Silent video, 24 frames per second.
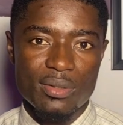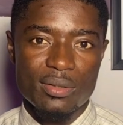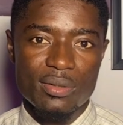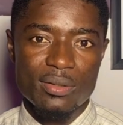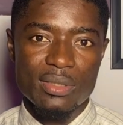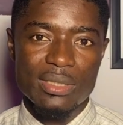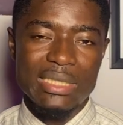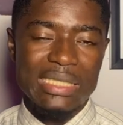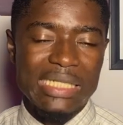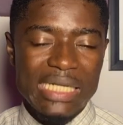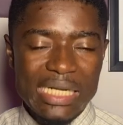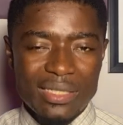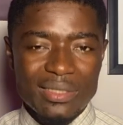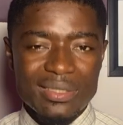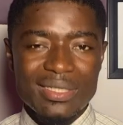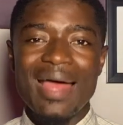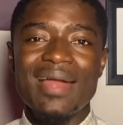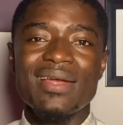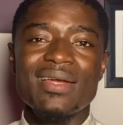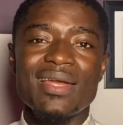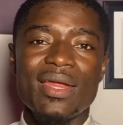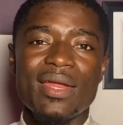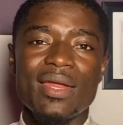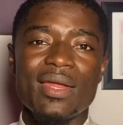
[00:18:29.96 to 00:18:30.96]
These
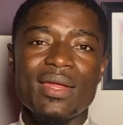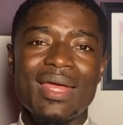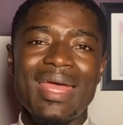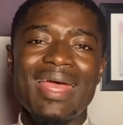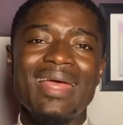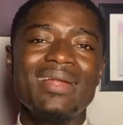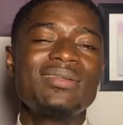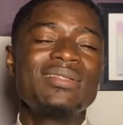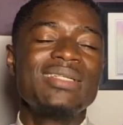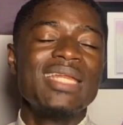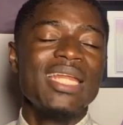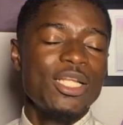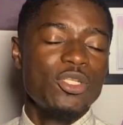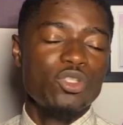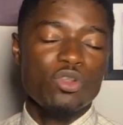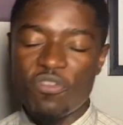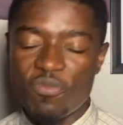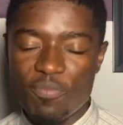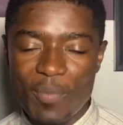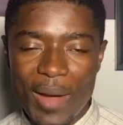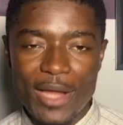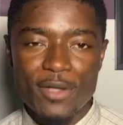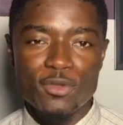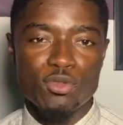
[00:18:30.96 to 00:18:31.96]
are the ethics of
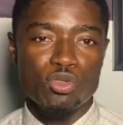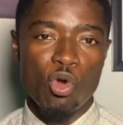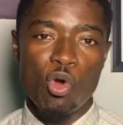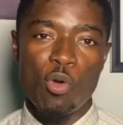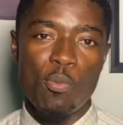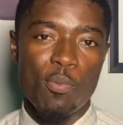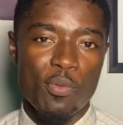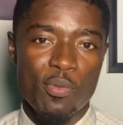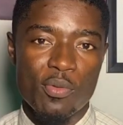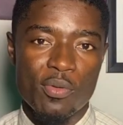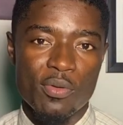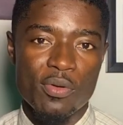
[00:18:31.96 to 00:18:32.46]
my job.